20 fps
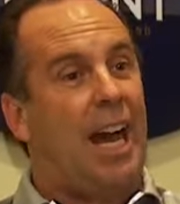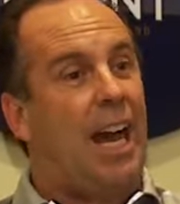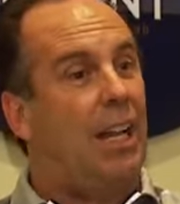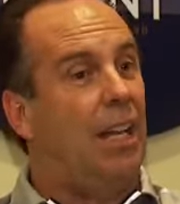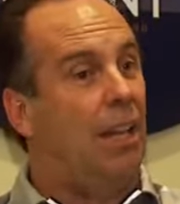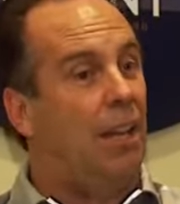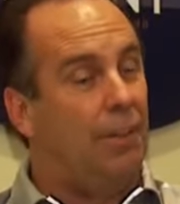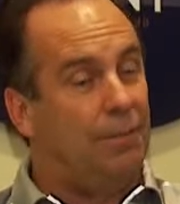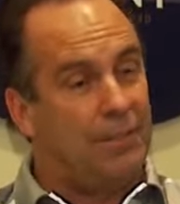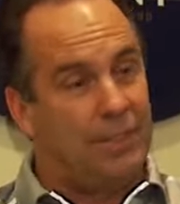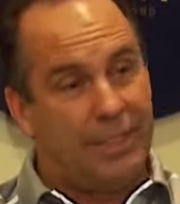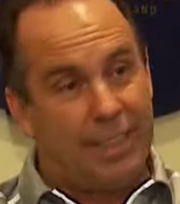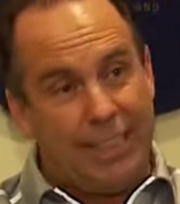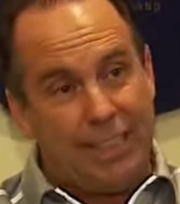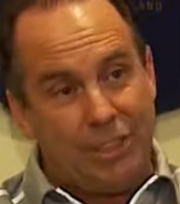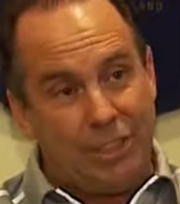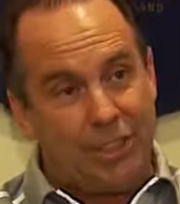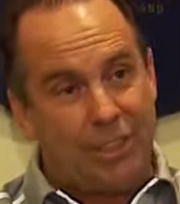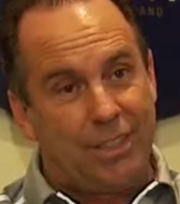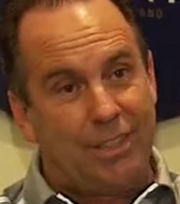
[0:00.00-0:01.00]
I love
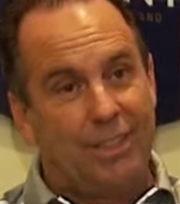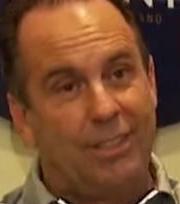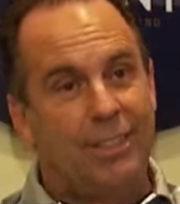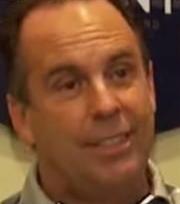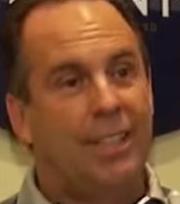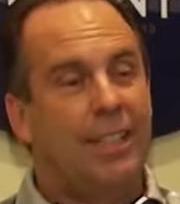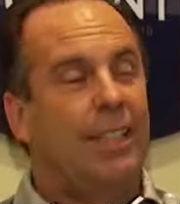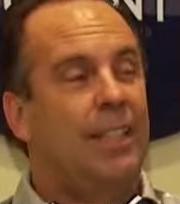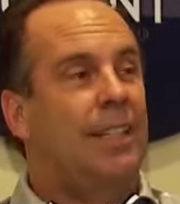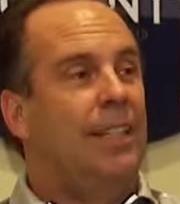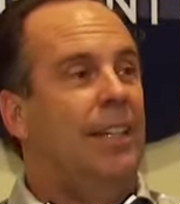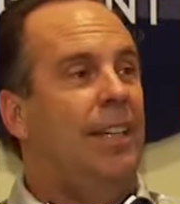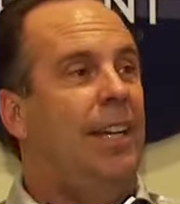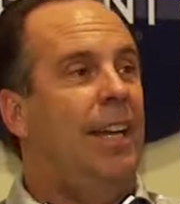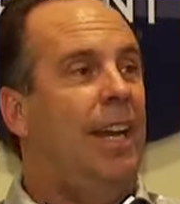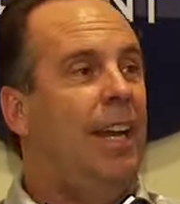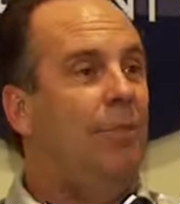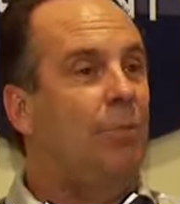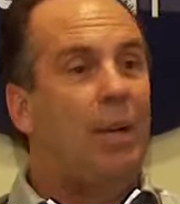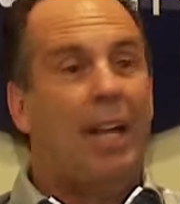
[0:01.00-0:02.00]
teaching
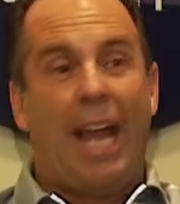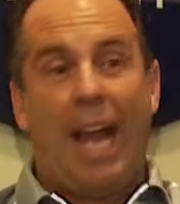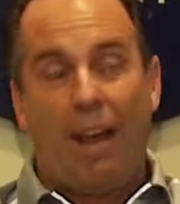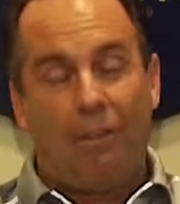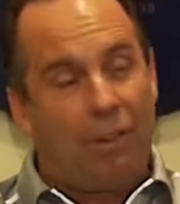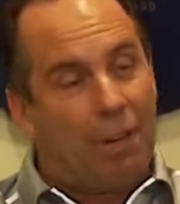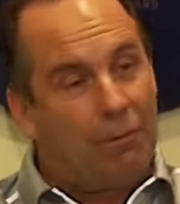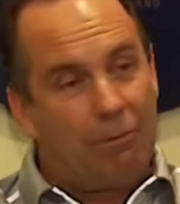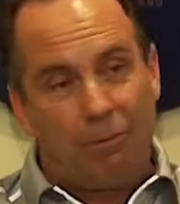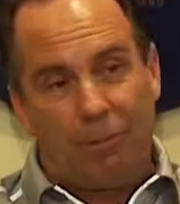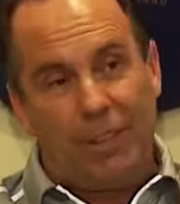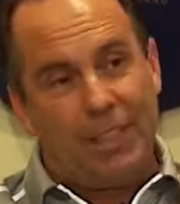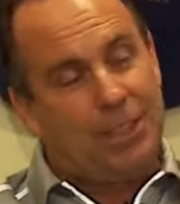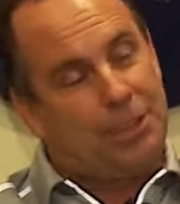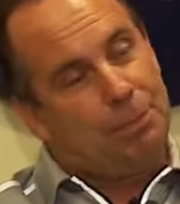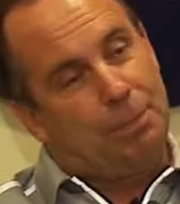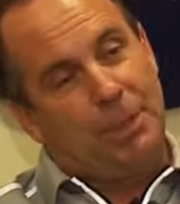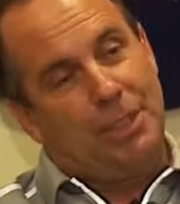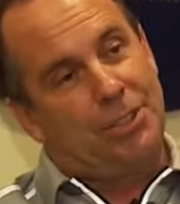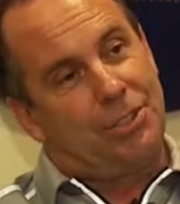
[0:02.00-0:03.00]
and we have
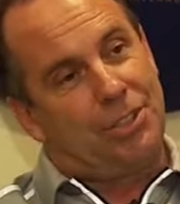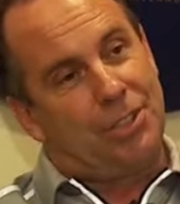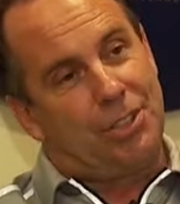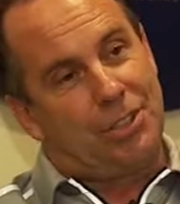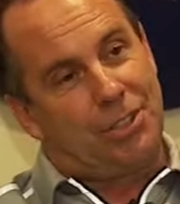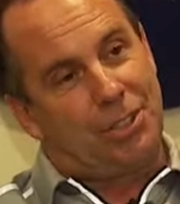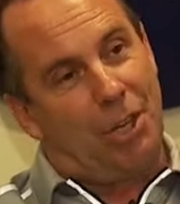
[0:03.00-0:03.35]
unfinished business.